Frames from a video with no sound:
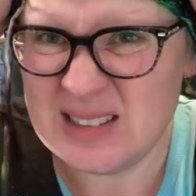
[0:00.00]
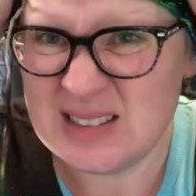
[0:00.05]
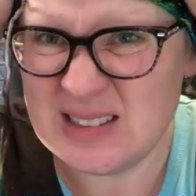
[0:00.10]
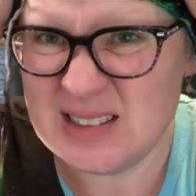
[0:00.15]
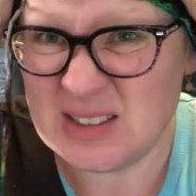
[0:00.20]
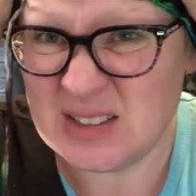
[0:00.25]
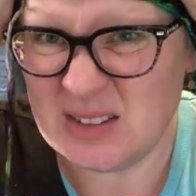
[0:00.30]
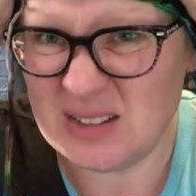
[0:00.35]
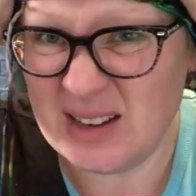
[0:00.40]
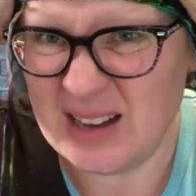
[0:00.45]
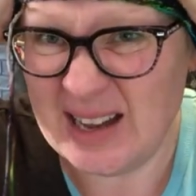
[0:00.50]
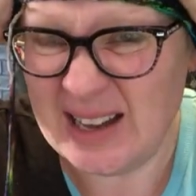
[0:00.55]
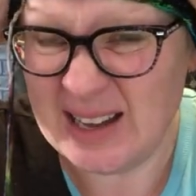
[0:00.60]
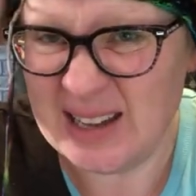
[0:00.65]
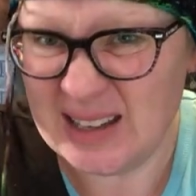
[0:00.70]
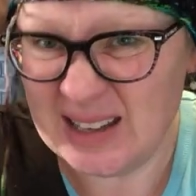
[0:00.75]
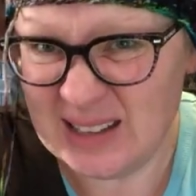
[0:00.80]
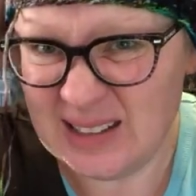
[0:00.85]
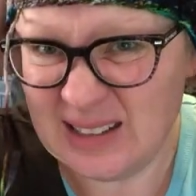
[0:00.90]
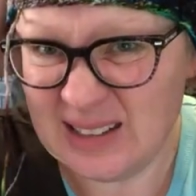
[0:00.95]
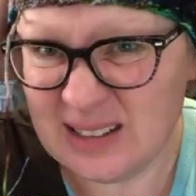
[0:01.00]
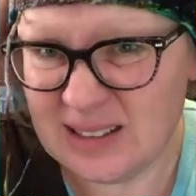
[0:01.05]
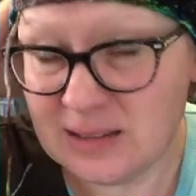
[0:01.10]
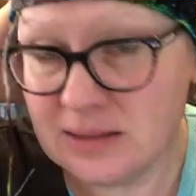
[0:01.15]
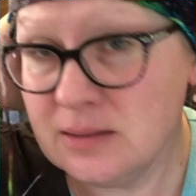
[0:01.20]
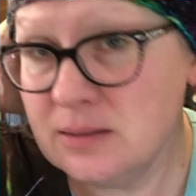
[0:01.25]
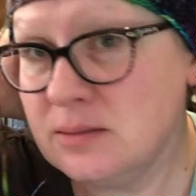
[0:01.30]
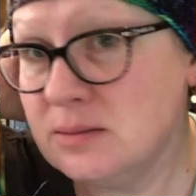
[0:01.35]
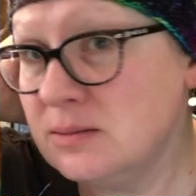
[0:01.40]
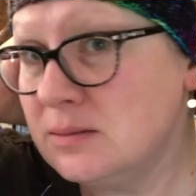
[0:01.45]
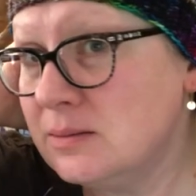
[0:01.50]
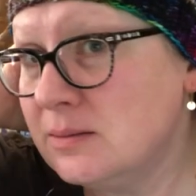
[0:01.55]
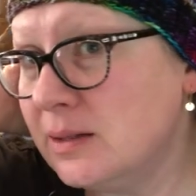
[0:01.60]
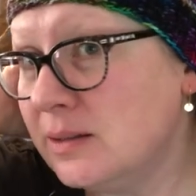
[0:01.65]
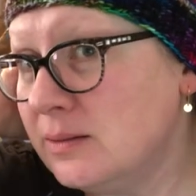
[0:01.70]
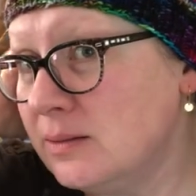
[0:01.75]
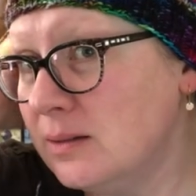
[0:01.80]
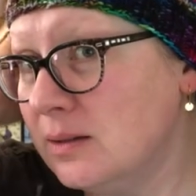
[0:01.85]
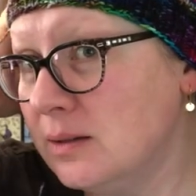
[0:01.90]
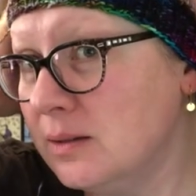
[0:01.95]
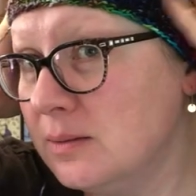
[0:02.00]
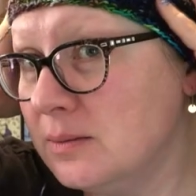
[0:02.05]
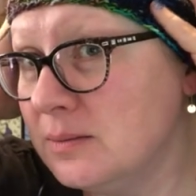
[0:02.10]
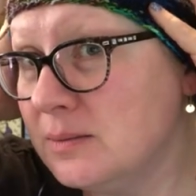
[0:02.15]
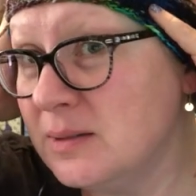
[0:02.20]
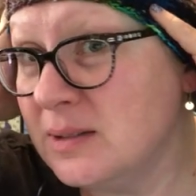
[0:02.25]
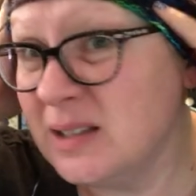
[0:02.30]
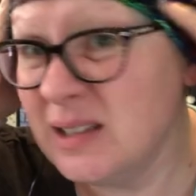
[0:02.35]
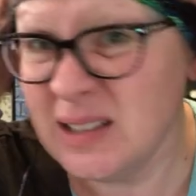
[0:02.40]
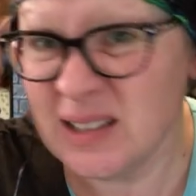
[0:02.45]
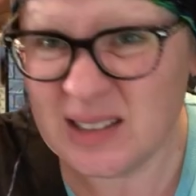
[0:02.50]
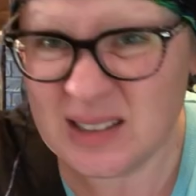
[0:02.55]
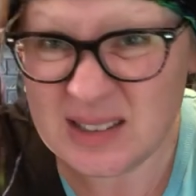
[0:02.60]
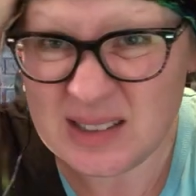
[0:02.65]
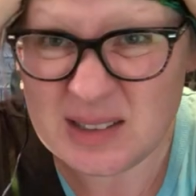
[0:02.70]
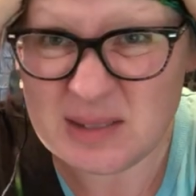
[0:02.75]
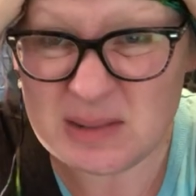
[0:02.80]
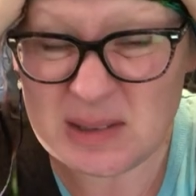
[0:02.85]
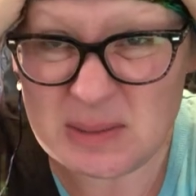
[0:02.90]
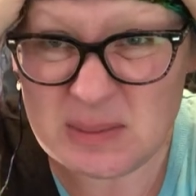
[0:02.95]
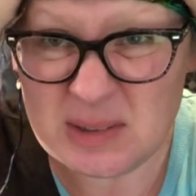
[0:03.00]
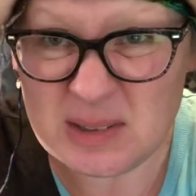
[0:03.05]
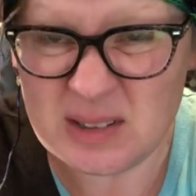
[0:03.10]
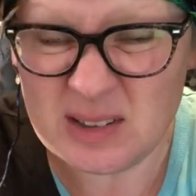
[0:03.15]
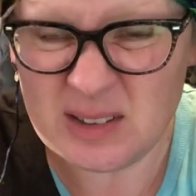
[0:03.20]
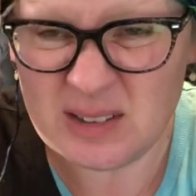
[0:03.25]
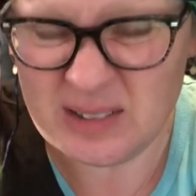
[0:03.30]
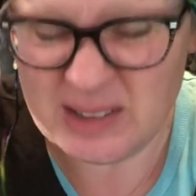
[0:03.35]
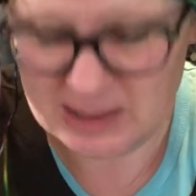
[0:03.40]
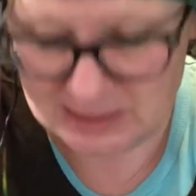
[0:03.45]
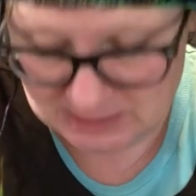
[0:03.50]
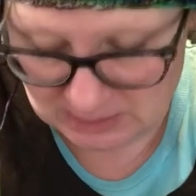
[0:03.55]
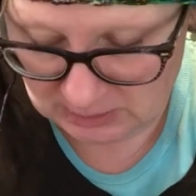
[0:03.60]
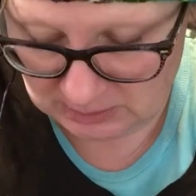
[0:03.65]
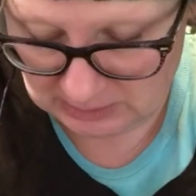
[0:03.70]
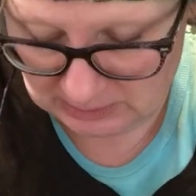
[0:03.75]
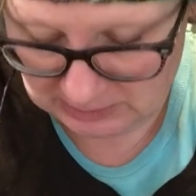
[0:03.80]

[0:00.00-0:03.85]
So I can, I don't know, maybe, oh, that's on